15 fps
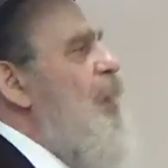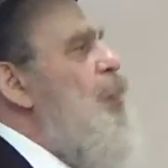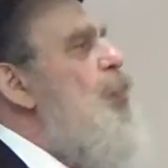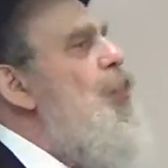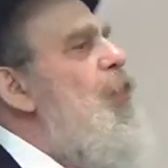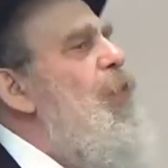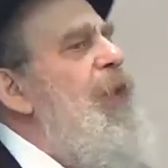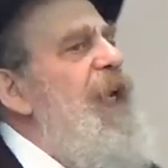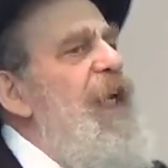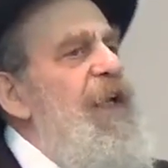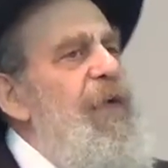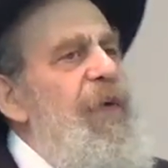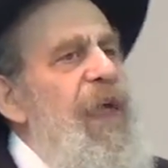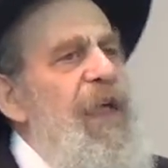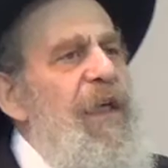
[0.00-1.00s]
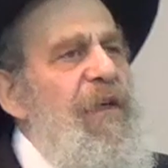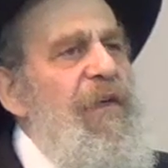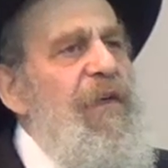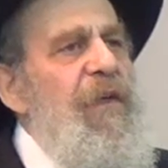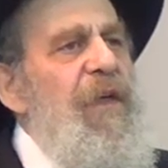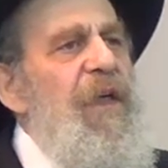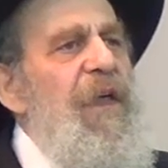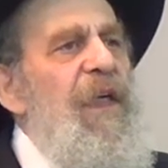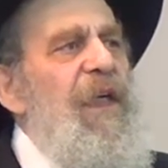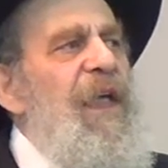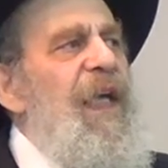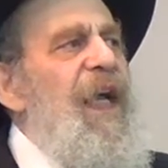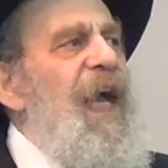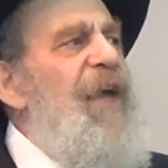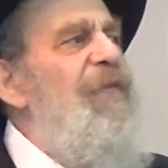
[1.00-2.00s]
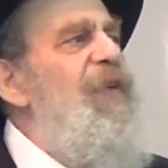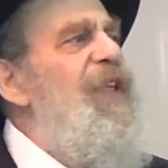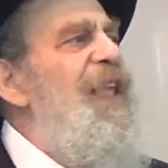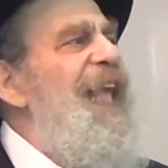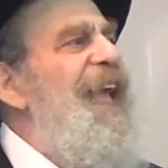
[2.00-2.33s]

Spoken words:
Look what I created. And with